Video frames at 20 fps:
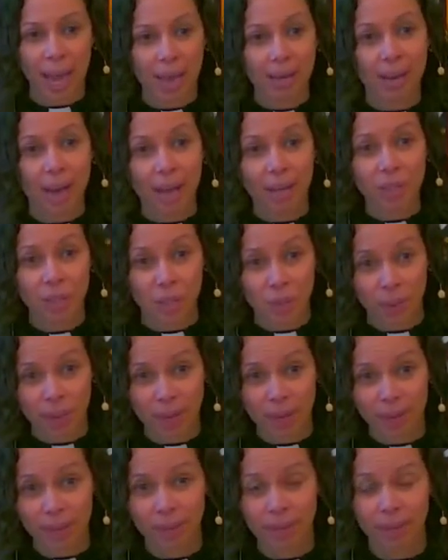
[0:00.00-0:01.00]
just we
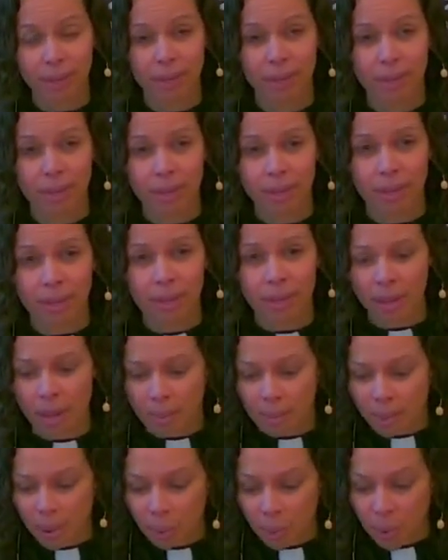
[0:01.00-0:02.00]
cannot do it.
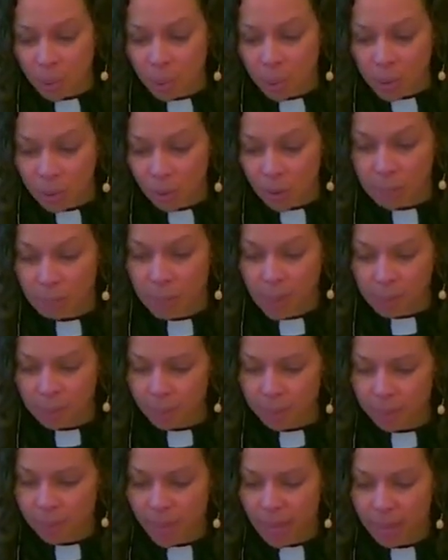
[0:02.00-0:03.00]
But when we
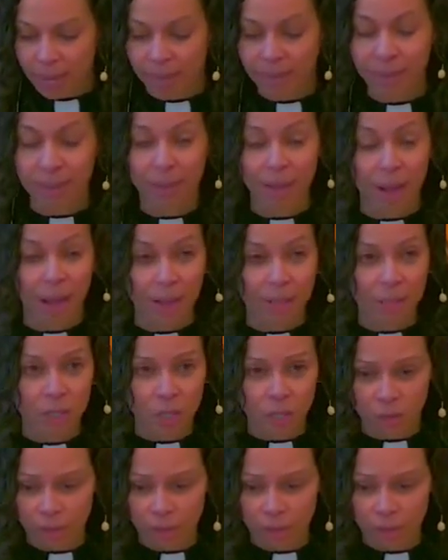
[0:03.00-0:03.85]
remember that it's